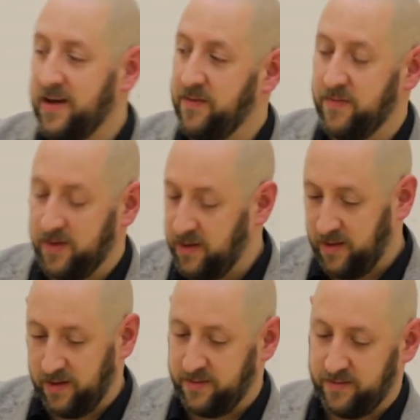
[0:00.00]
even
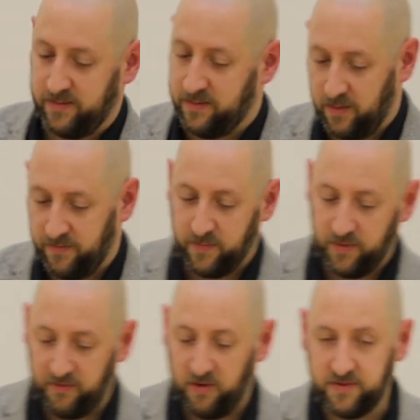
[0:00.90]
as from
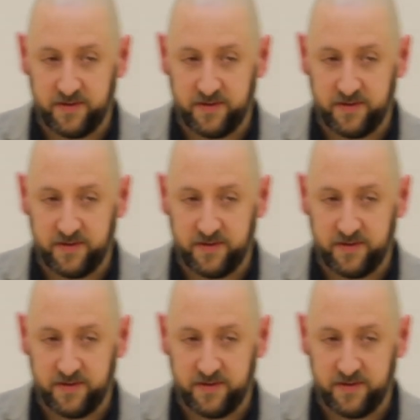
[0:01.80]
the front,